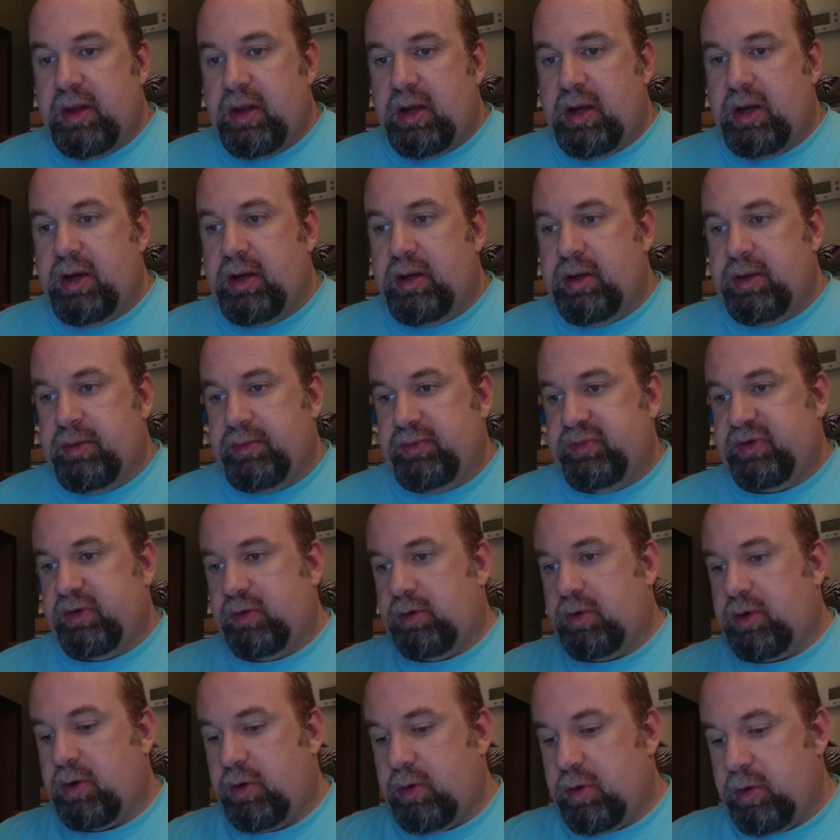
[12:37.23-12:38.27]
So the
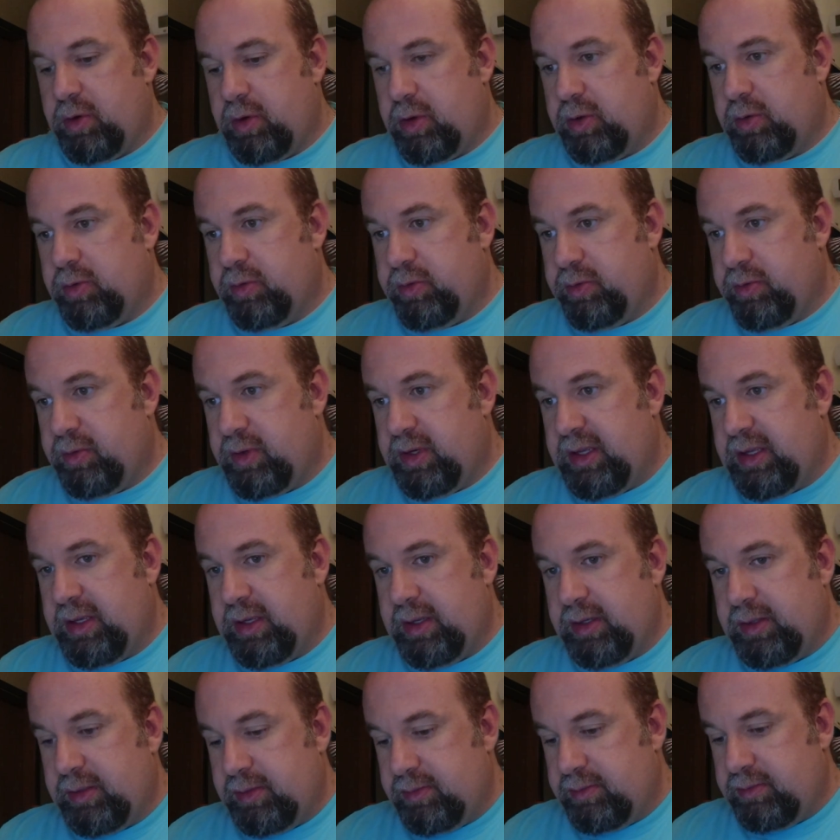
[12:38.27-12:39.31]
card holder
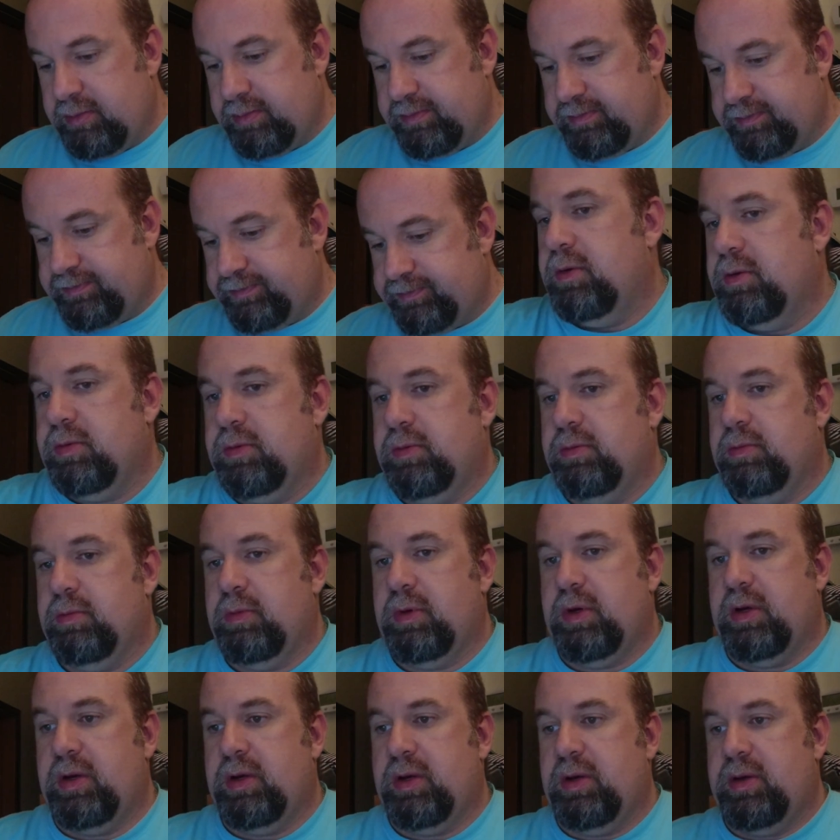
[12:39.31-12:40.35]
name,
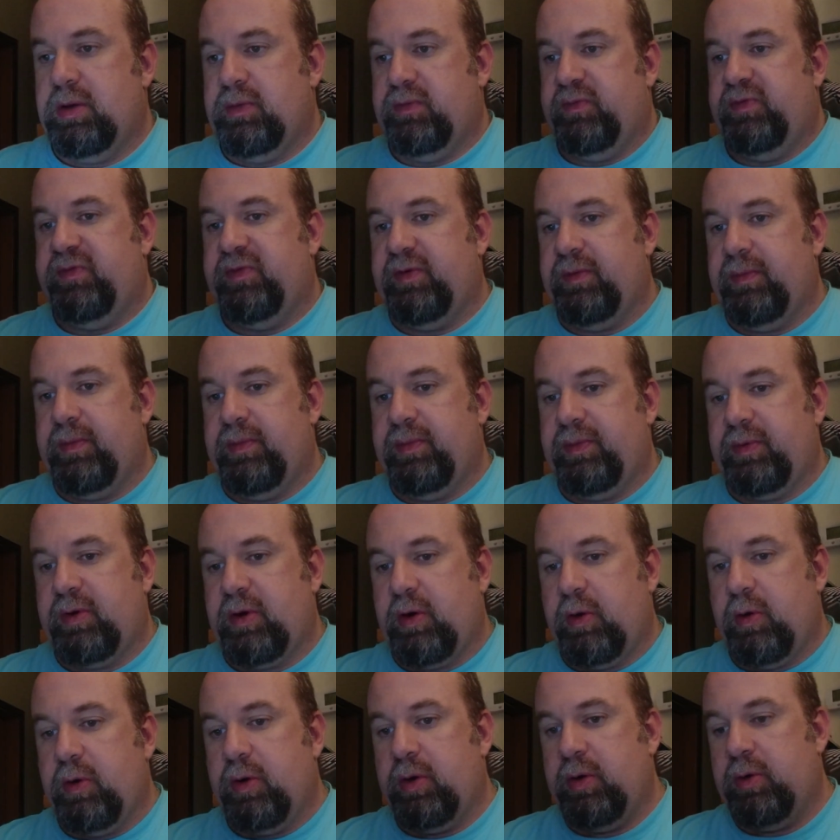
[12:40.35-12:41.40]
right,
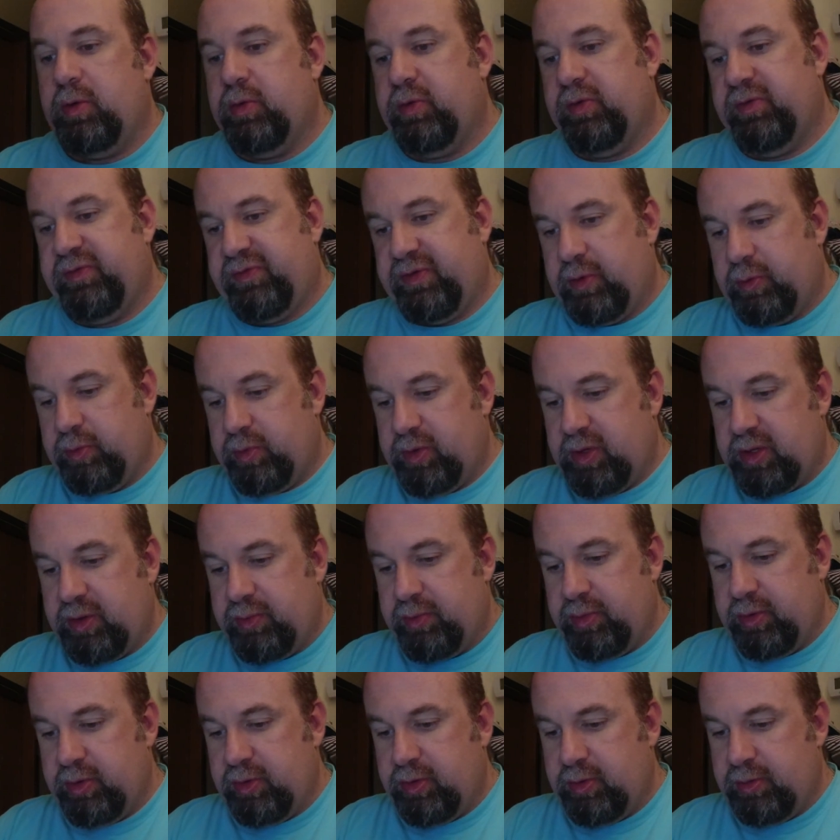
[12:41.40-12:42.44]
card holder phone
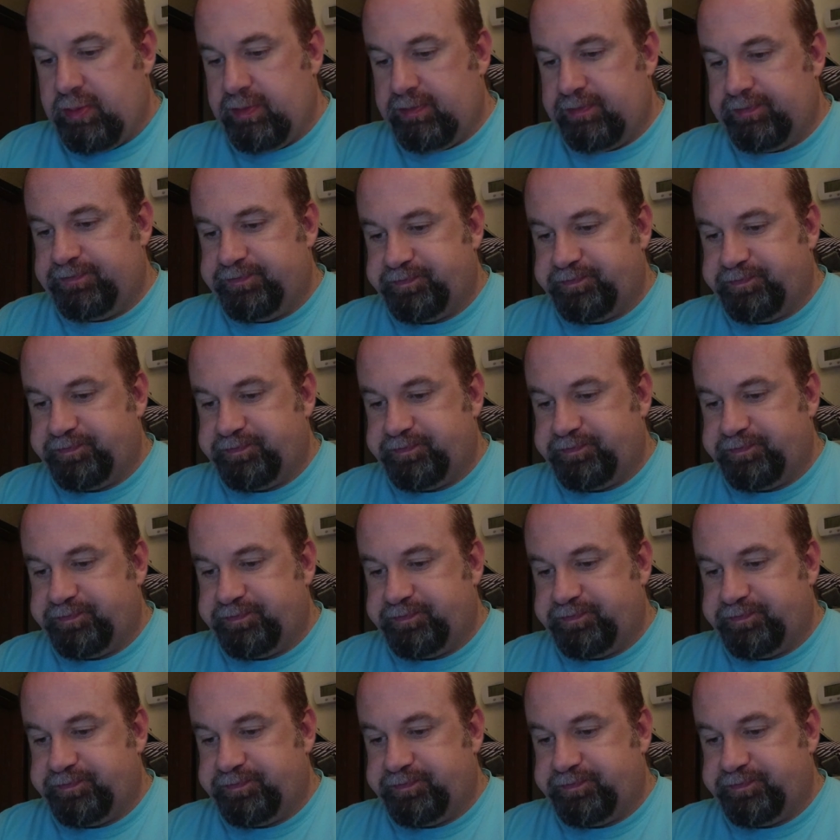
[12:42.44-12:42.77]
number.